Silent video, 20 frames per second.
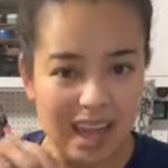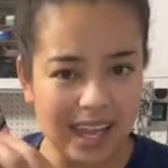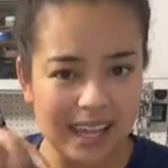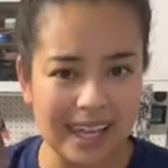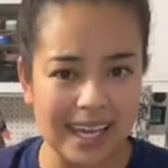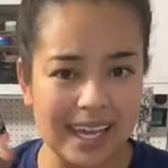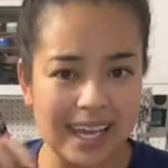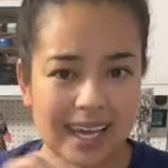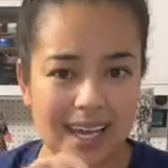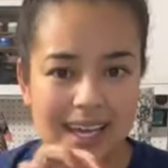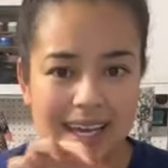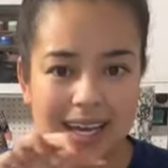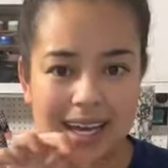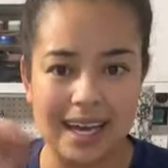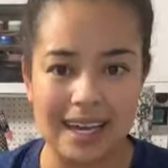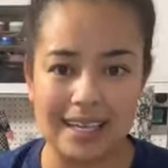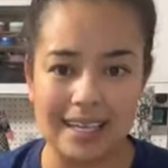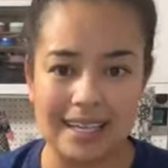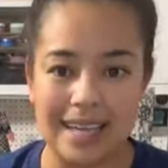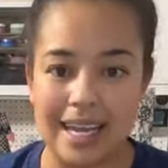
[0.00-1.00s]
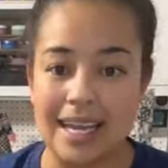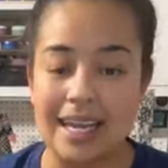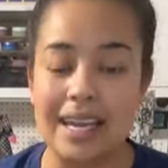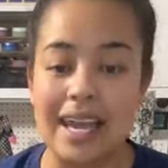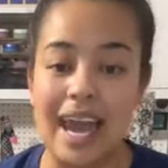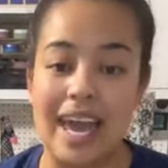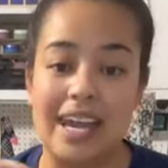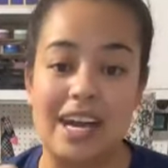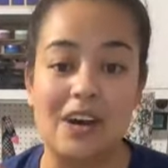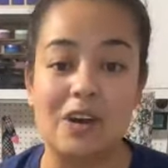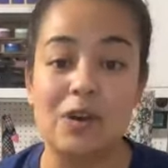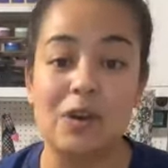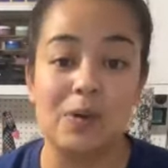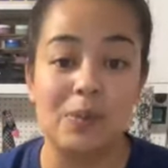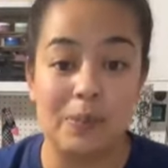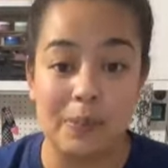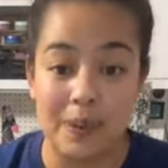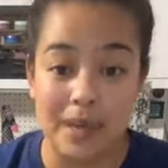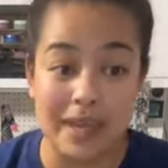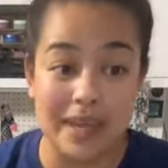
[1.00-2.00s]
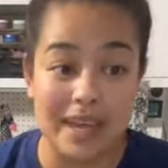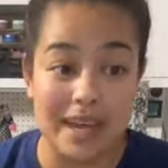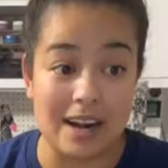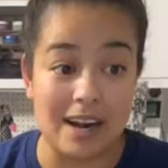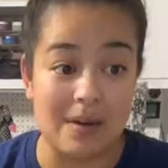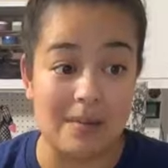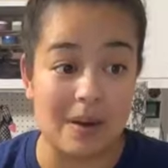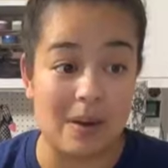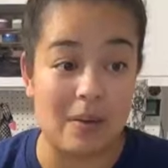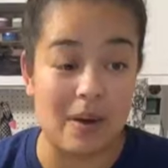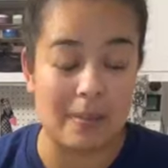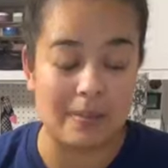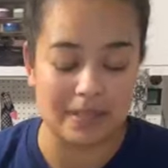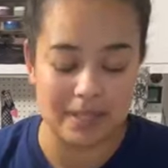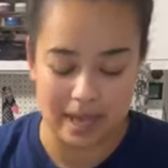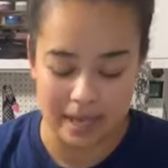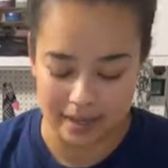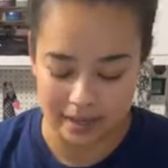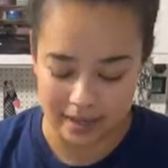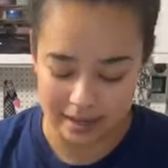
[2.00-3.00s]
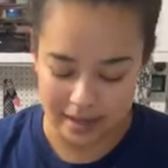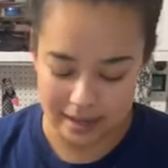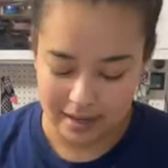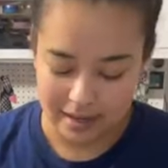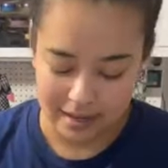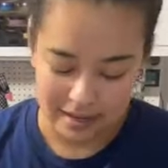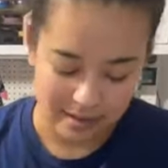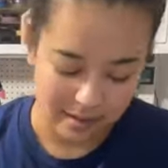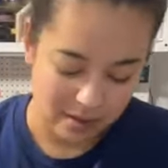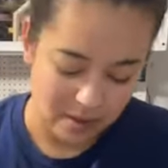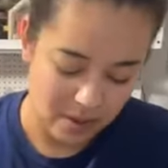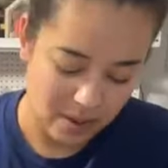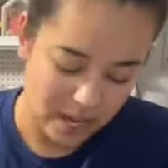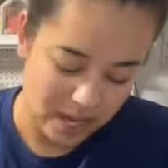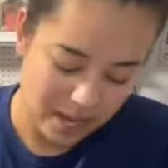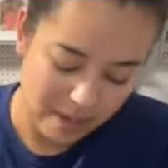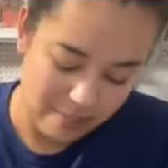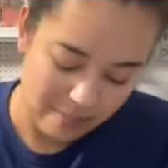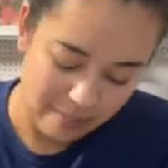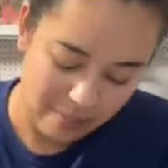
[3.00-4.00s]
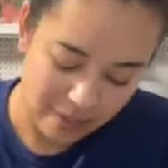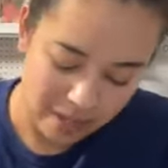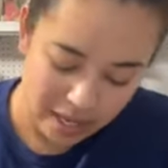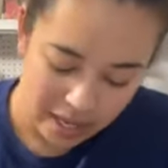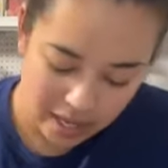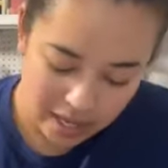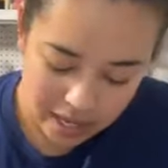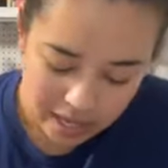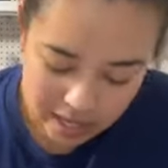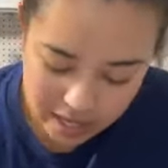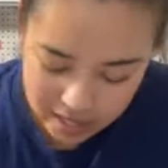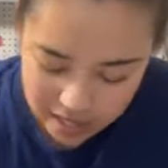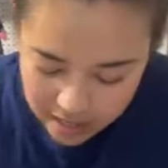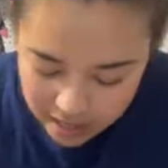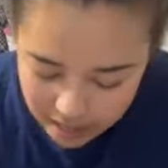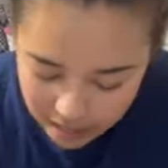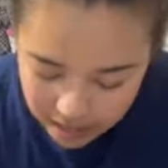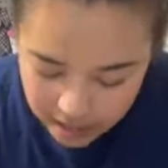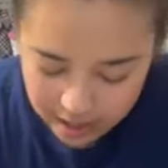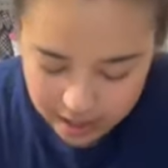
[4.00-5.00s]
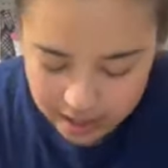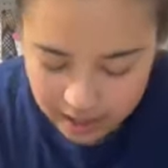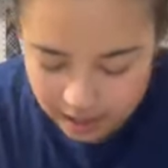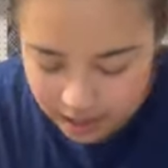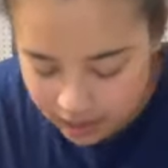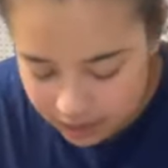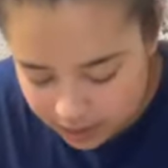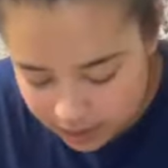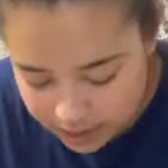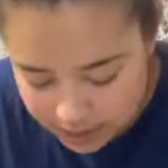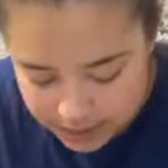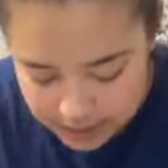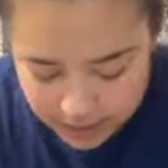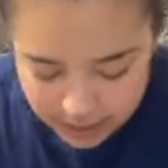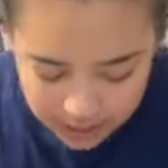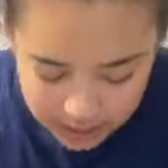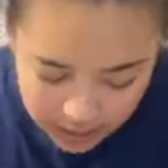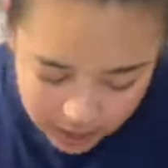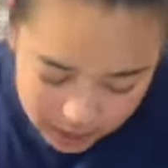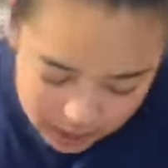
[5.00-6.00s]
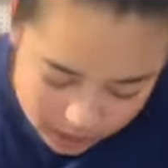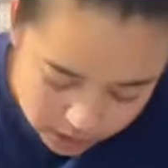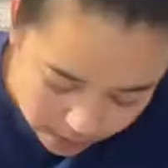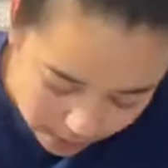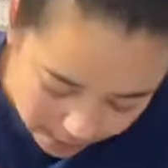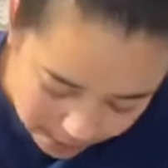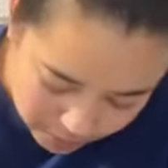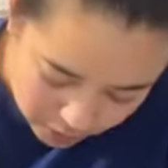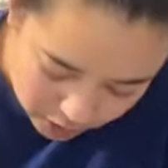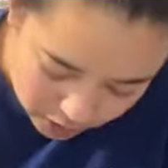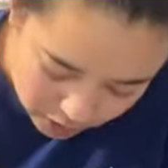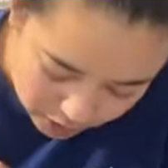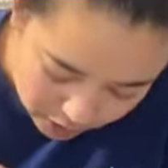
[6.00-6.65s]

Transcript: like a link, and it'll be there on my website. Okay. Let's see. So I'm just